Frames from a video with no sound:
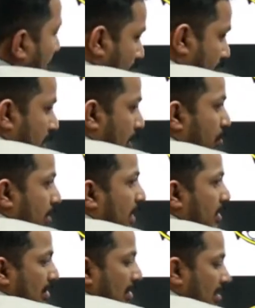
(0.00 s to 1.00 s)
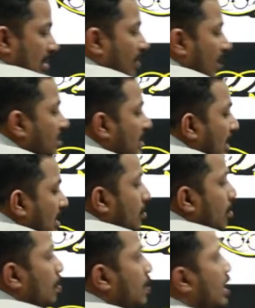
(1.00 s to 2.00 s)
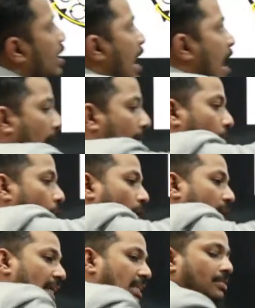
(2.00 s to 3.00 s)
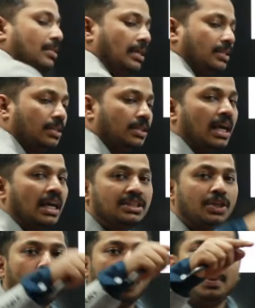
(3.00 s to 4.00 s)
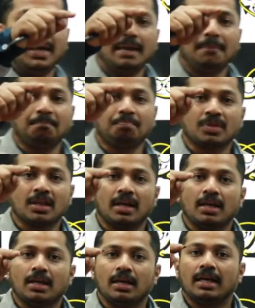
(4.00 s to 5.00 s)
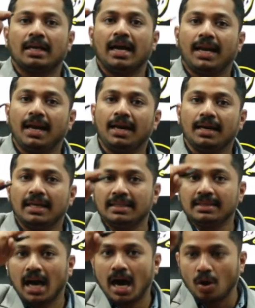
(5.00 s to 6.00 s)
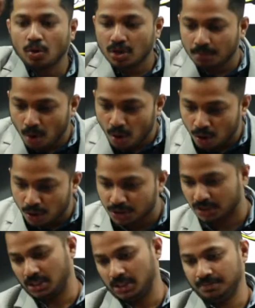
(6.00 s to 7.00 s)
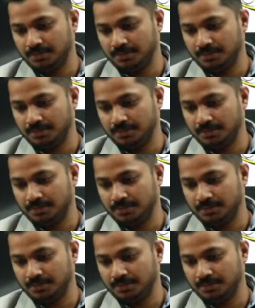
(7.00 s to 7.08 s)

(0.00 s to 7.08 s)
adjacent to that, the different slices will be there, and for each slices, there will be current in the outermost.